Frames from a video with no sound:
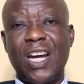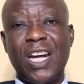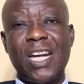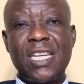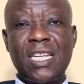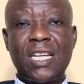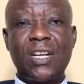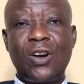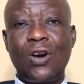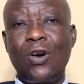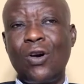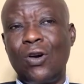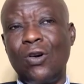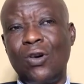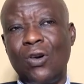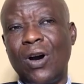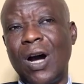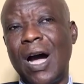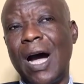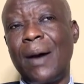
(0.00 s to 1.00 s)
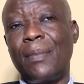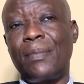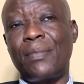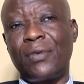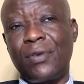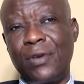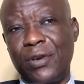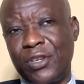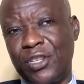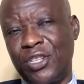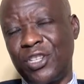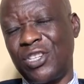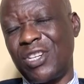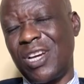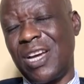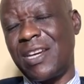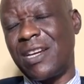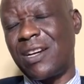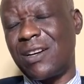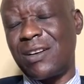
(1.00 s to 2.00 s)
critical approach
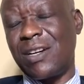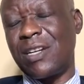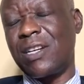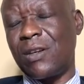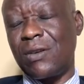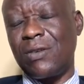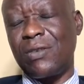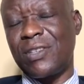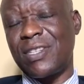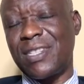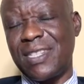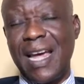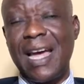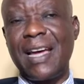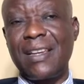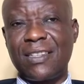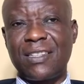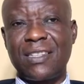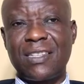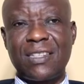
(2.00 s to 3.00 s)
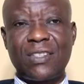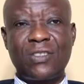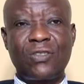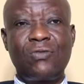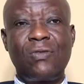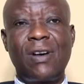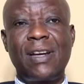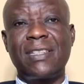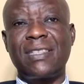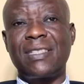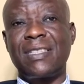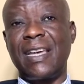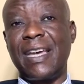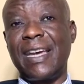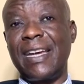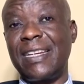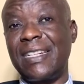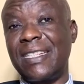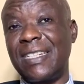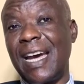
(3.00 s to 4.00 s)
and a critical stance towards
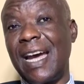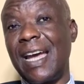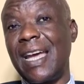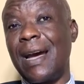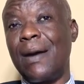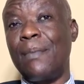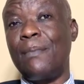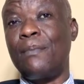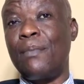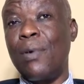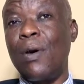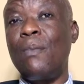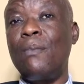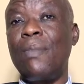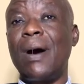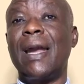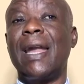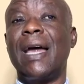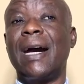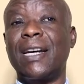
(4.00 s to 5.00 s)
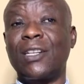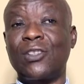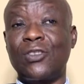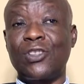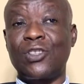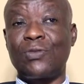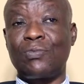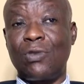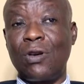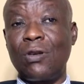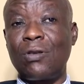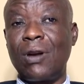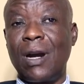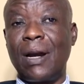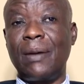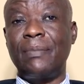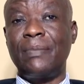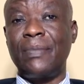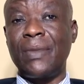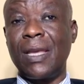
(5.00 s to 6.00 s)
the entire Popper Lakatos
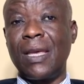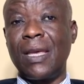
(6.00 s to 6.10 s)
program,